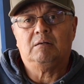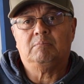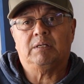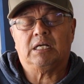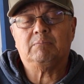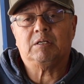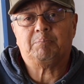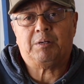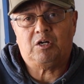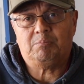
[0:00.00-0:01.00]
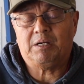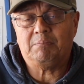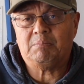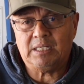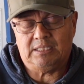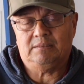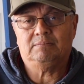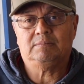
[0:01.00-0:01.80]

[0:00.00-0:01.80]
But I'm not powered by money.